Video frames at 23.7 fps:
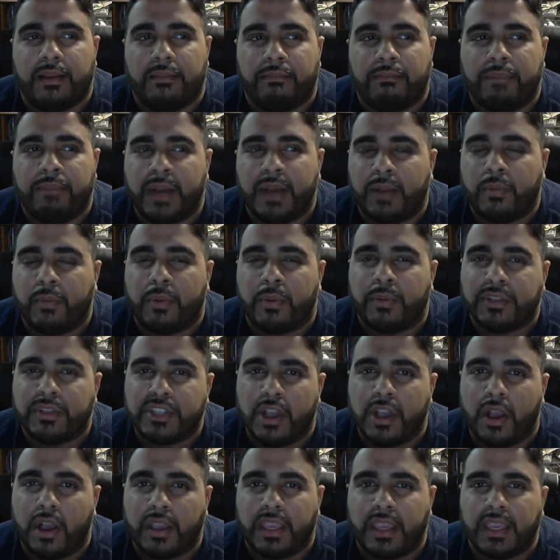But when we're
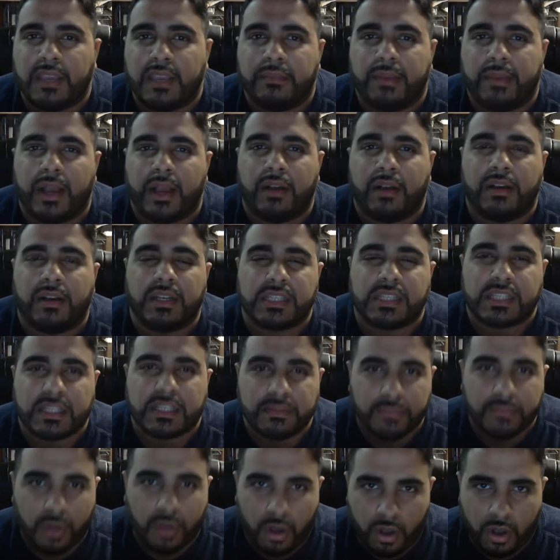talking about a
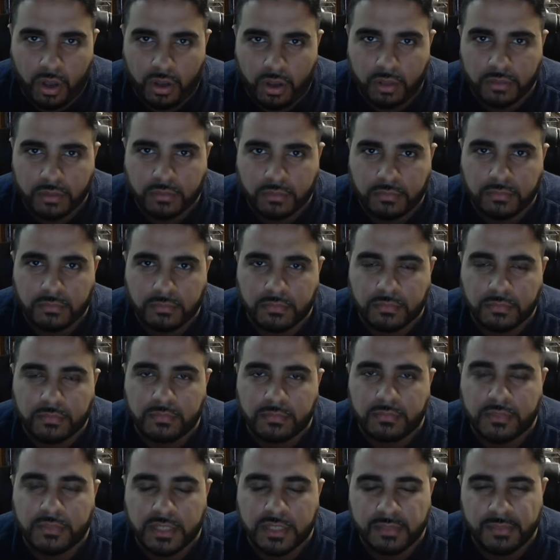small
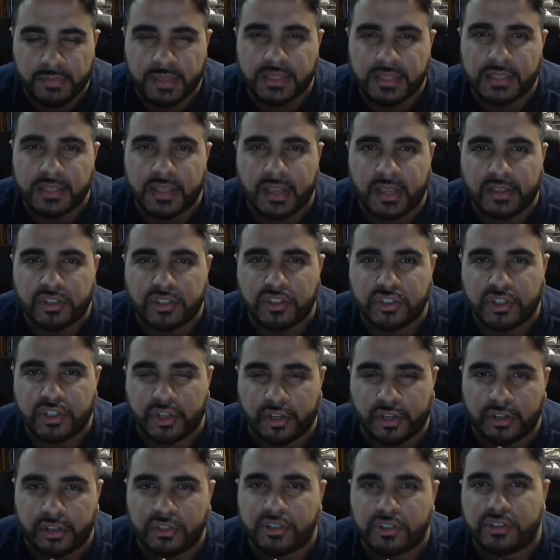to mid-sized
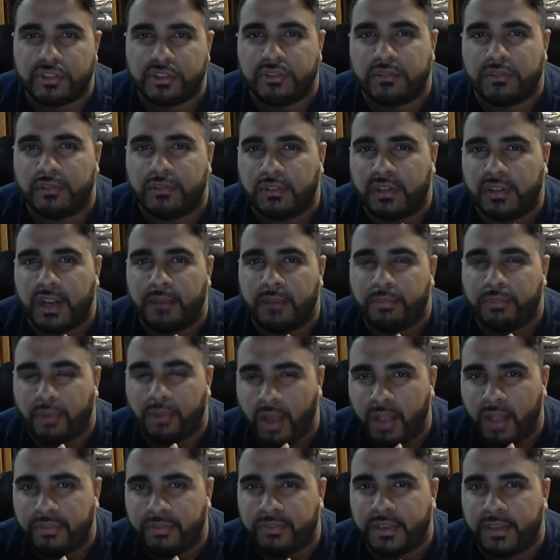church or
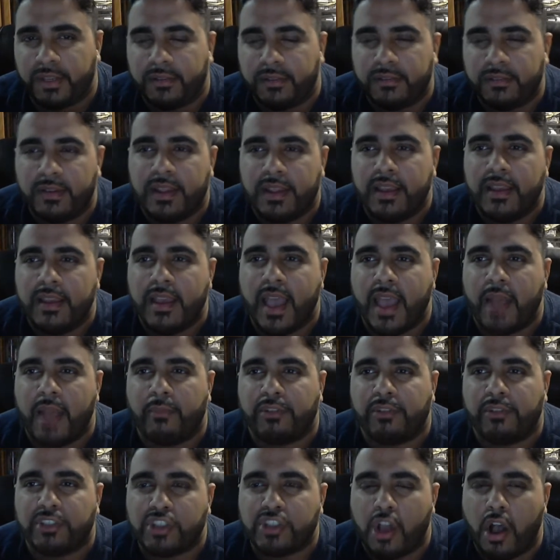nonprofit, and
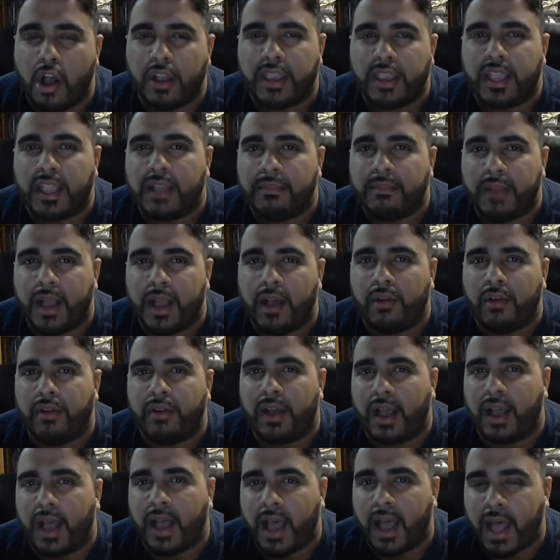we're talking about
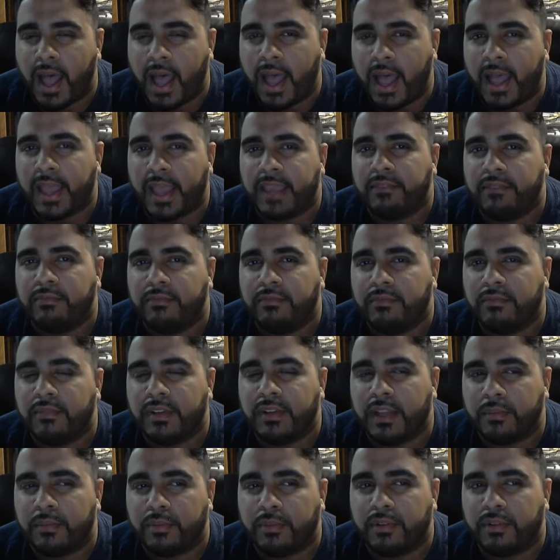high
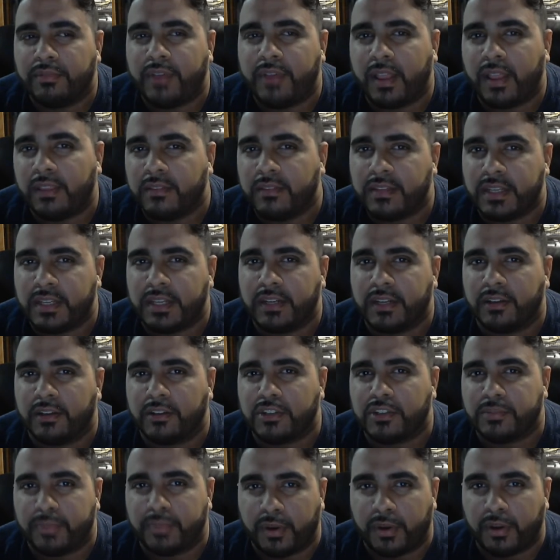number of
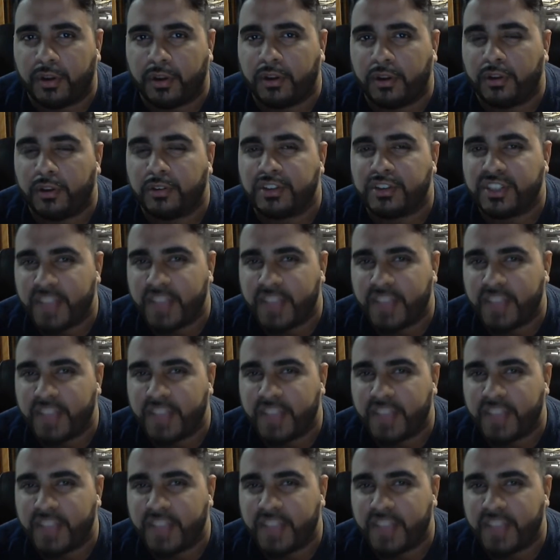volunteers per